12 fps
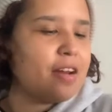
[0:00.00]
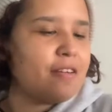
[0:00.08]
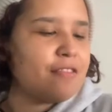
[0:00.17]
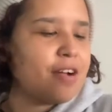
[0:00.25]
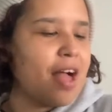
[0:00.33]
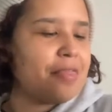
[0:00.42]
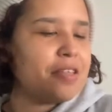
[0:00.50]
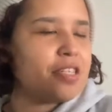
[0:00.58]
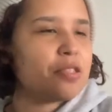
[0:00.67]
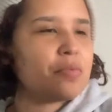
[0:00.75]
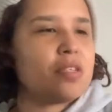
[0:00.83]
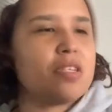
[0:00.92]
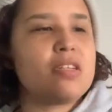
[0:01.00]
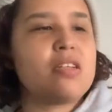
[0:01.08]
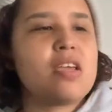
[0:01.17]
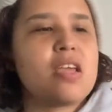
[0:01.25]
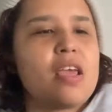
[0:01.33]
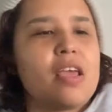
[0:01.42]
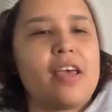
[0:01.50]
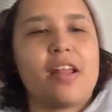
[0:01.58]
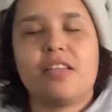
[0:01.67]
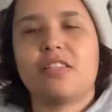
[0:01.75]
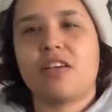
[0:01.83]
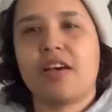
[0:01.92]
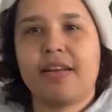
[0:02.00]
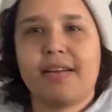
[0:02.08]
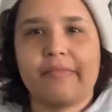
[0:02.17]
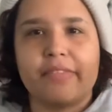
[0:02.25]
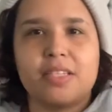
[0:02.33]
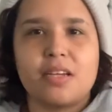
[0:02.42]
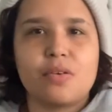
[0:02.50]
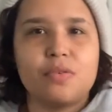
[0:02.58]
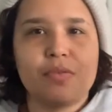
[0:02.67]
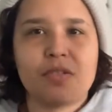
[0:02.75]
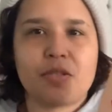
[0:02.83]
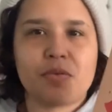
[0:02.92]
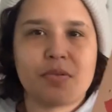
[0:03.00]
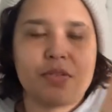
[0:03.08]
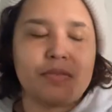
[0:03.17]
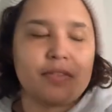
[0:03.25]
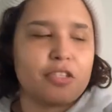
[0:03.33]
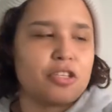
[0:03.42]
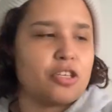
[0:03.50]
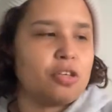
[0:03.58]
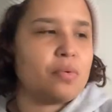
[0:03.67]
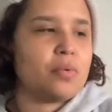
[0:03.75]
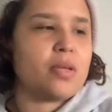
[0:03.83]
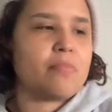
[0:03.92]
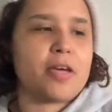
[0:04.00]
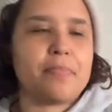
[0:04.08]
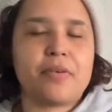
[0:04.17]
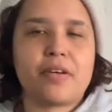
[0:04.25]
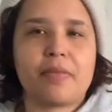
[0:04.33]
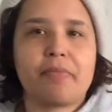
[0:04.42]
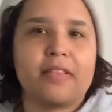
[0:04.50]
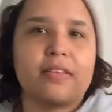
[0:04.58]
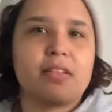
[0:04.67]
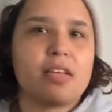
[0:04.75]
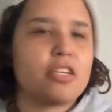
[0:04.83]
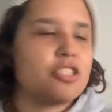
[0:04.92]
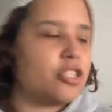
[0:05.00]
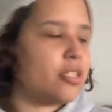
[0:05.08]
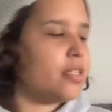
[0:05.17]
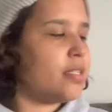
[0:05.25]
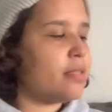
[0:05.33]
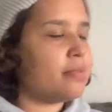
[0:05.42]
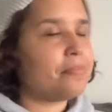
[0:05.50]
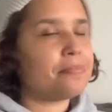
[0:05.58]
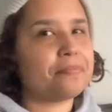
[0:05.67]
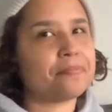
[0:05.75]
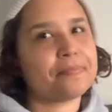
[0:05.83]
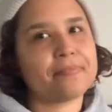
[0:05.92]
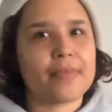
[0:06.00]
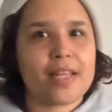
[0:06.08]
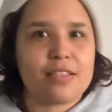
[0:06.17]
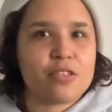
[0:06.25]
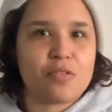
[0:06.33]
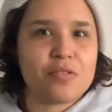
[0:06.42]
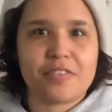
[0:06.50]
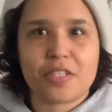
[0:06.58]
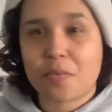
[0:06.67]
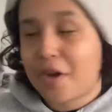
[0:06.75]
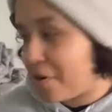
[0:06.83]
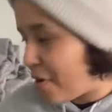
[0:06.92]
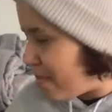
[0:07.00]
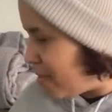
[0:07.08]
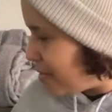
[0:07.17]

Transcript: never got this one, and I saw it and I was like, oh, this would look cute in my book of the month collection, and it's the only reason why I grabbed